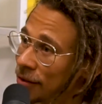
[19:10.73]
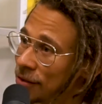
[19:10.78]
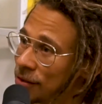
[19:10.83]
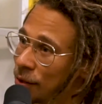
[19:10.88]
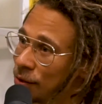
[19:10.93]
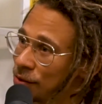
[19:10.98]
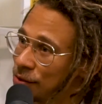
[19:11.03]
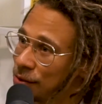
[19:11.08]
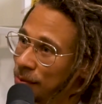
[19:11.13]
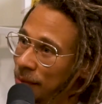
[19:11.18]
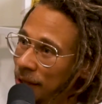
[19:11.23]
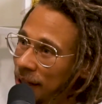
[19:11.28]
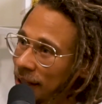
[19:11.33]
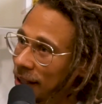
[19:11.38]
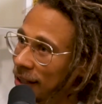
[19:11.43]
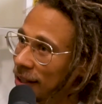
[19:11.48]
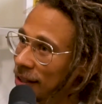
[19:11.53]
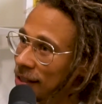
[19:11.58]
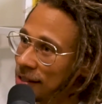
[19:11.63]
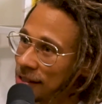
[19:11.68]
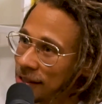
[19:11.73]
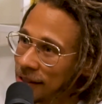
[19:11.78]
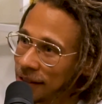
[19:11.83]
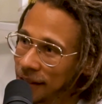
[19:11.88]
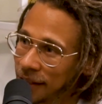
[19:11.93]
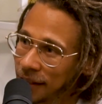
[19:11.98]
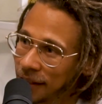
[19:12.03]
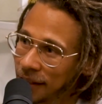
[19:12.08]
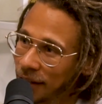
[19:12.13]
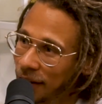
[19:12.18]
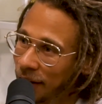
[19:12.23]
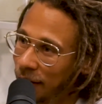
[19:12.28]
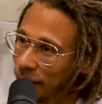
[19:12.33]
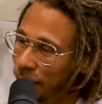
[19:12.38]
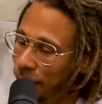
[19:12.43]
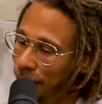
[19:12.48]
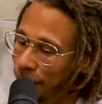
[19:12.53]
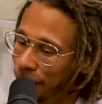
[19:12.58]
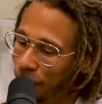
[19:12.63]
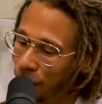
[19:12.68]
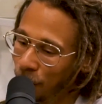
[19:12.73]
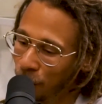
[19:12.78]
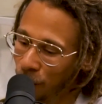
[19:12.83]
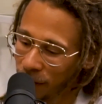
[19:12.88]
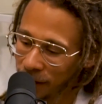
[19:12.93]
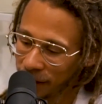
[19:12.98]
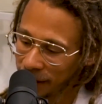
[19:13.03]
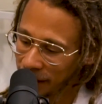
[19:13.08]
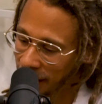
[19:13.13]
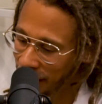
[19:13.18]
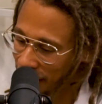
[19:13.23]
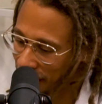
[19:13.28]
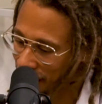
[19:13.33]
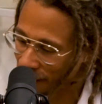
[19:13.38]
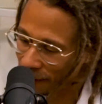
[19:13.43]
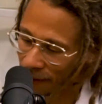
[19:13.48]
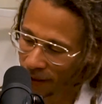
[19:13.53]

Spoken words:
Social media is a really